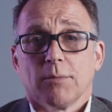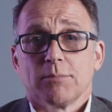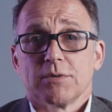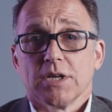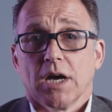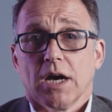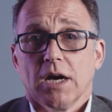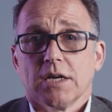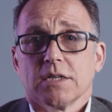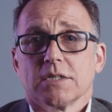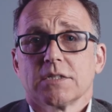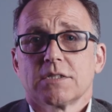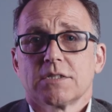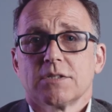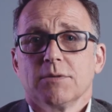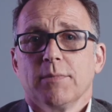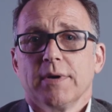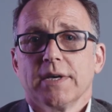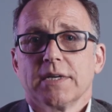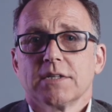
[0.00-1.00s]
up to us
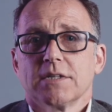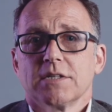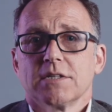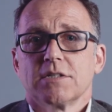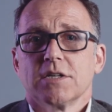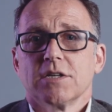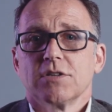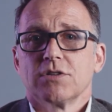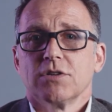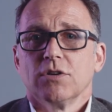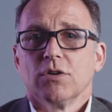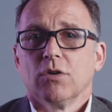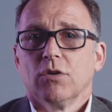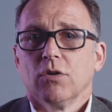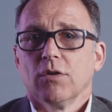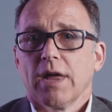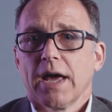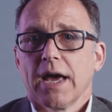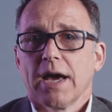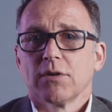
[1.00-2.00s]
to make a decision
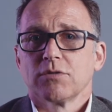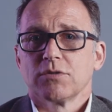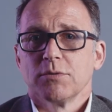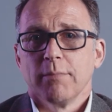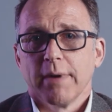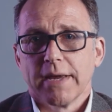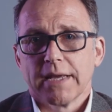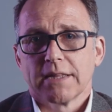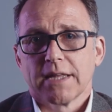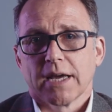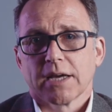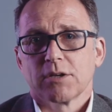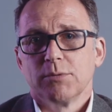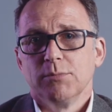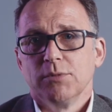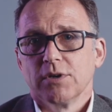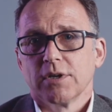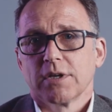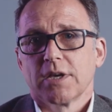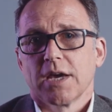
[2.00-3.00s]
on how to make that
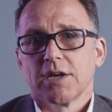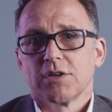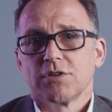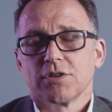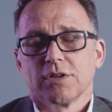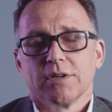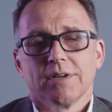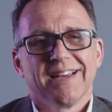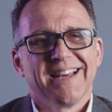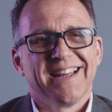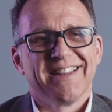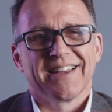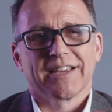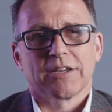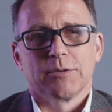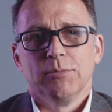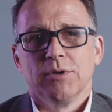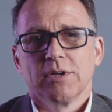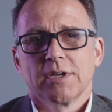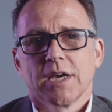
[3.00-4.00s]
communication, and
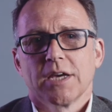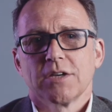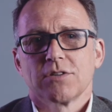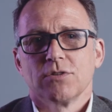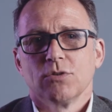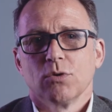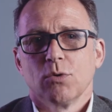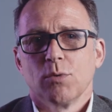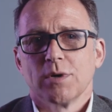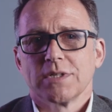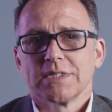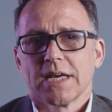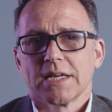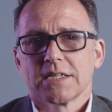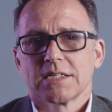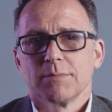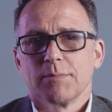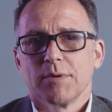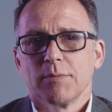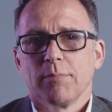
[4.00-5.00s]
that communication always
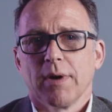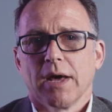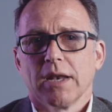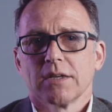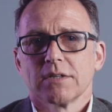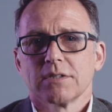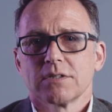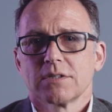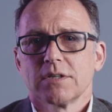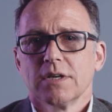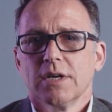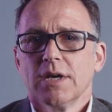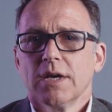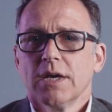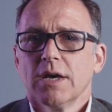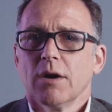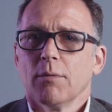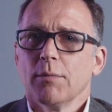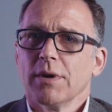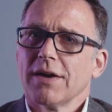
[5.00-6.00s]
has to be balanced.
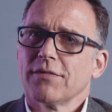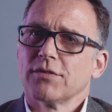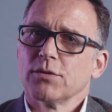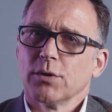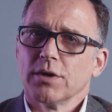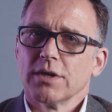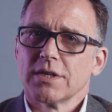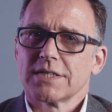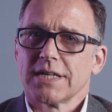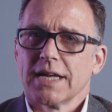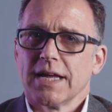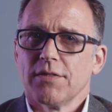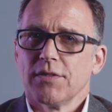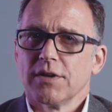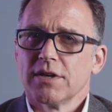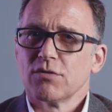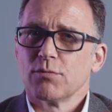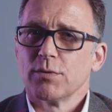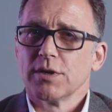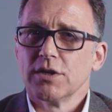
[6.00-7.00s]
And we have to
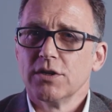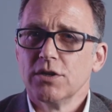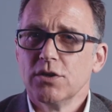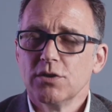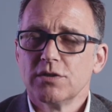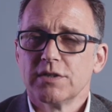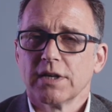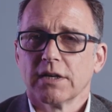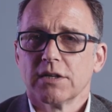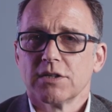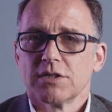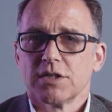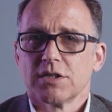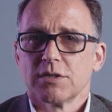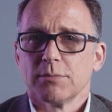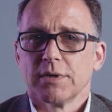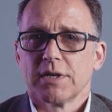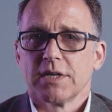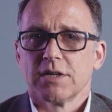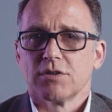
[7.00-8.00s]
understand that if we're using
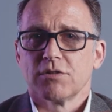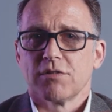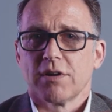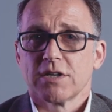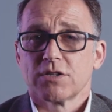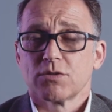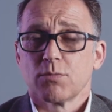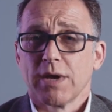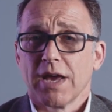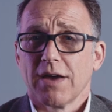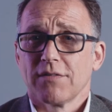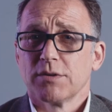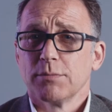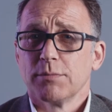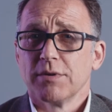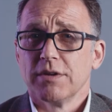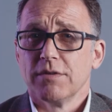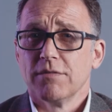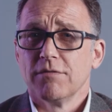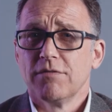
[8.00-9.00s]
legitimate interests, we have
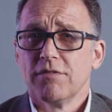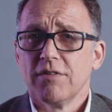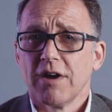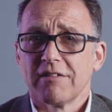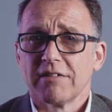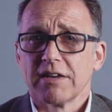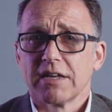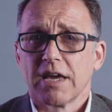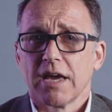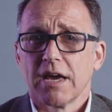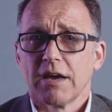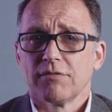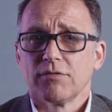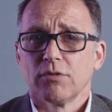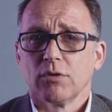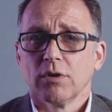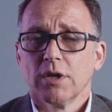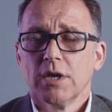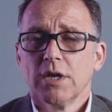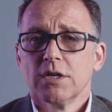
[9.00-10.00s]
to be very
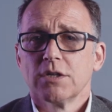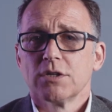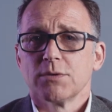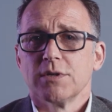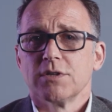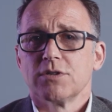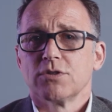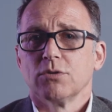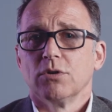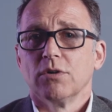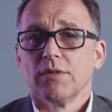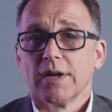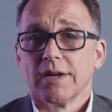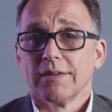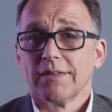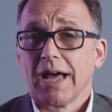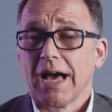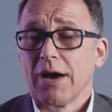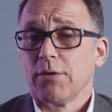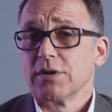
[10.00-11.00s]
careful to ensure
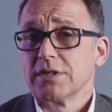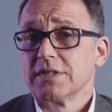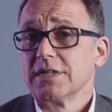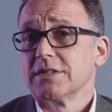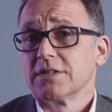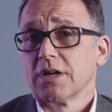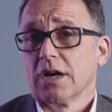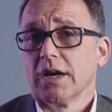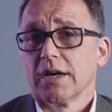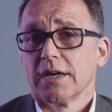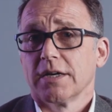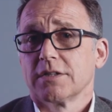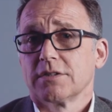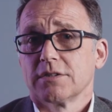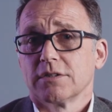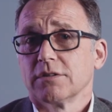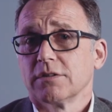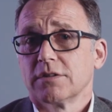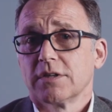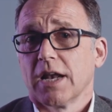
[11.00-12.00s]
that our desire
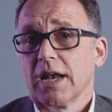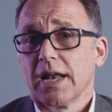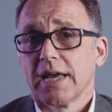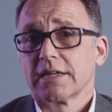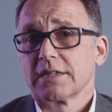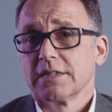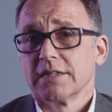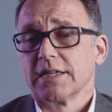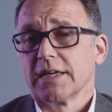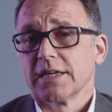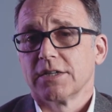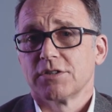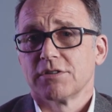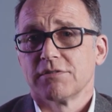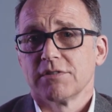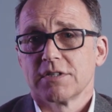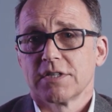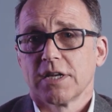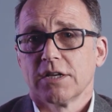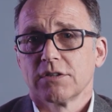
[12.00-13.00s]
to collect the
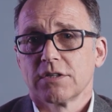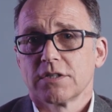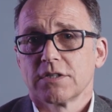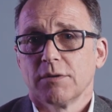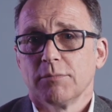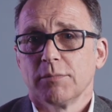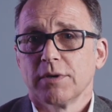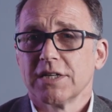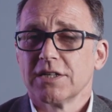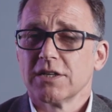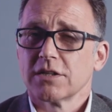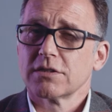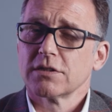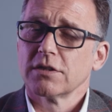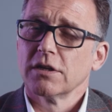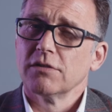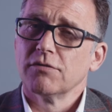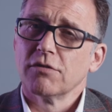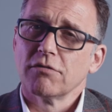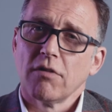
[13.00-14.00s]
data and sell to somebody
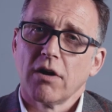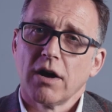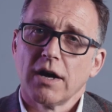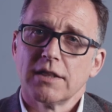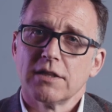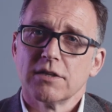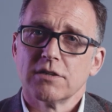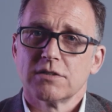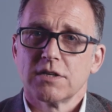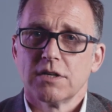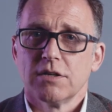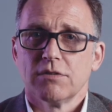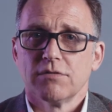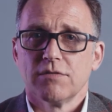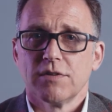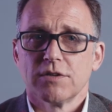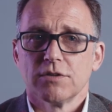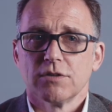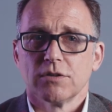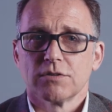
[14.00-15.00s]
doesn't override those
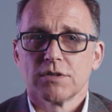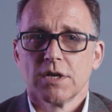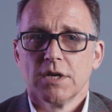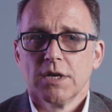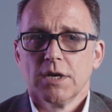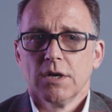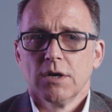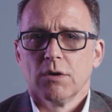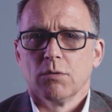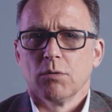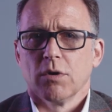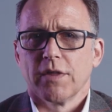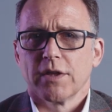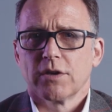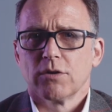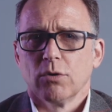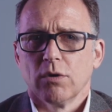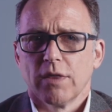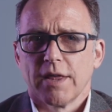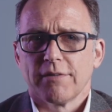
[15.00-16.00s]
individuals, what
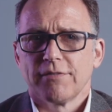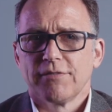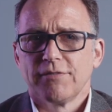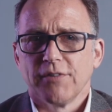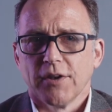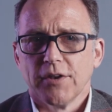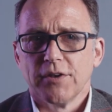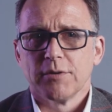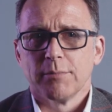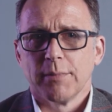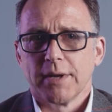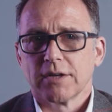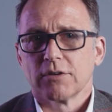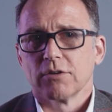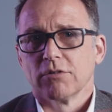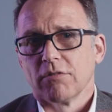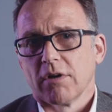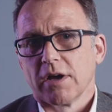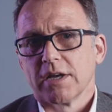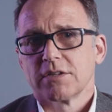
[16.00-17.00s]
they call their
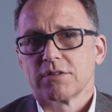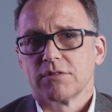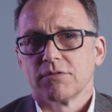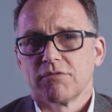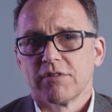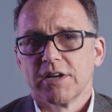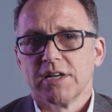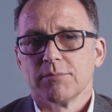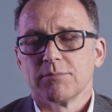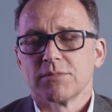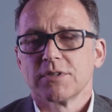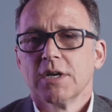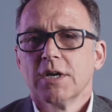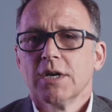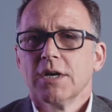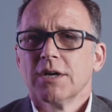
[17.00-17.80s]
fundamental rights and freedoms,